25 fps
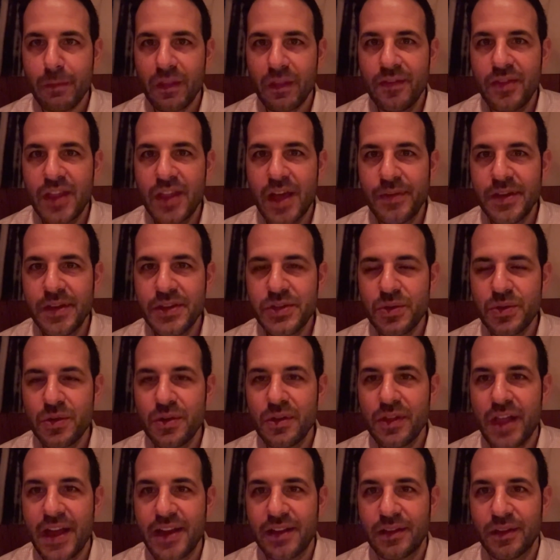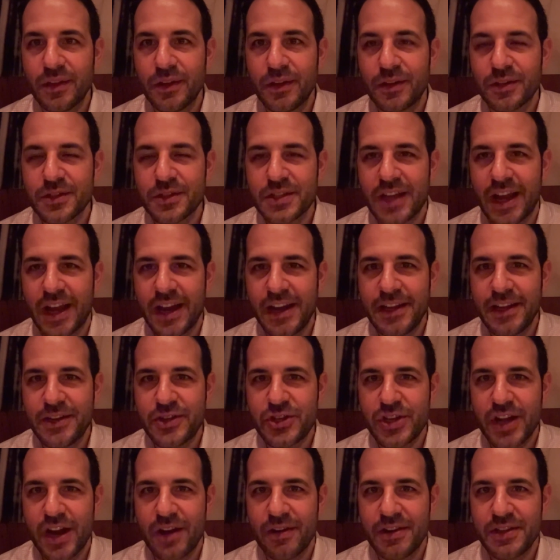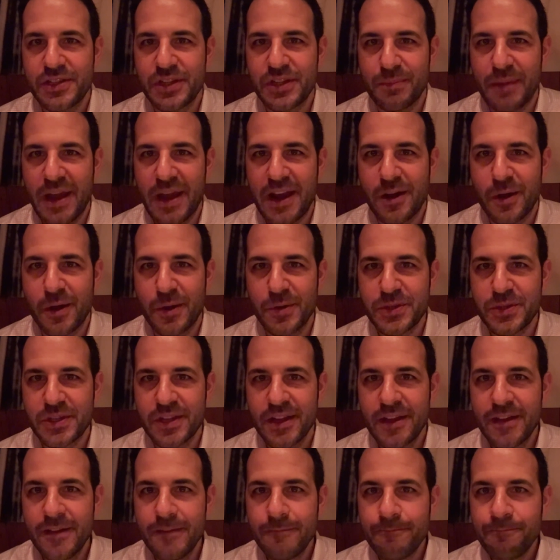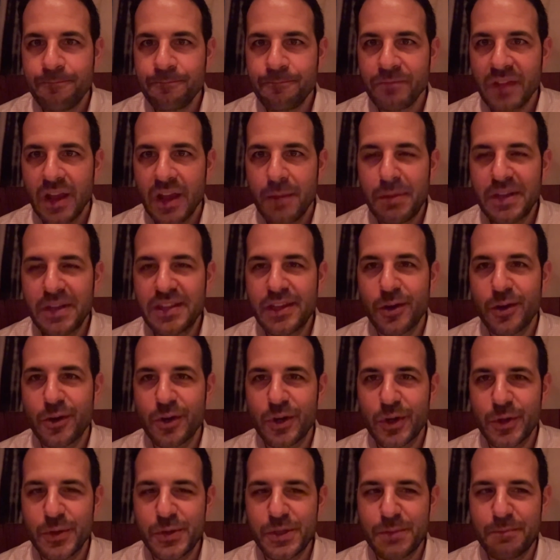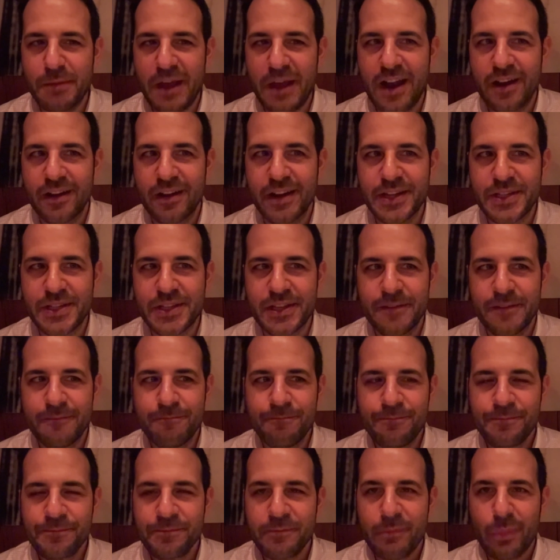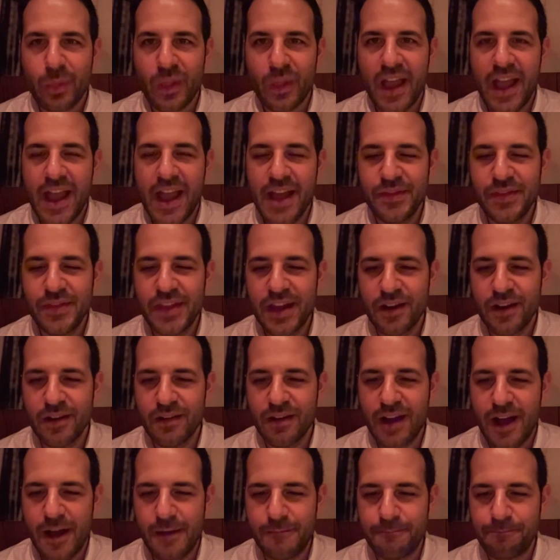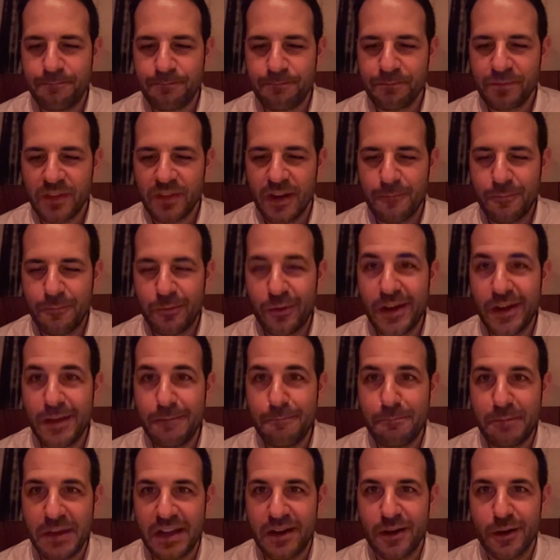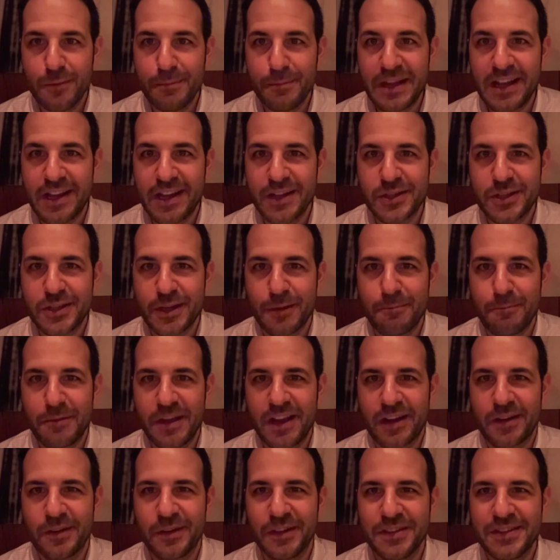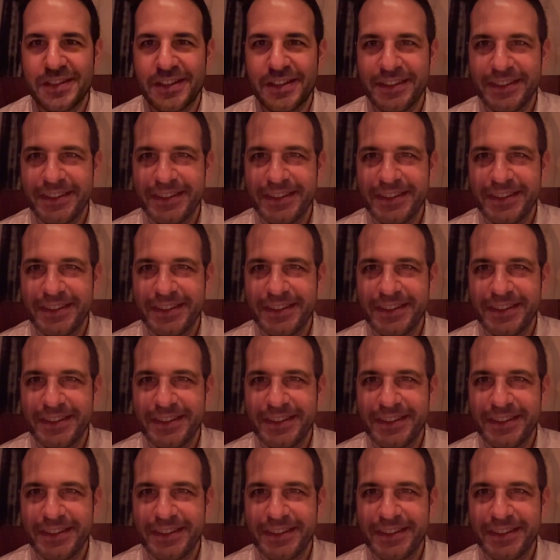Now these look like little tiny cherry tomatoes, but they're gooseberries. And they're pretty bitter because they're pickled.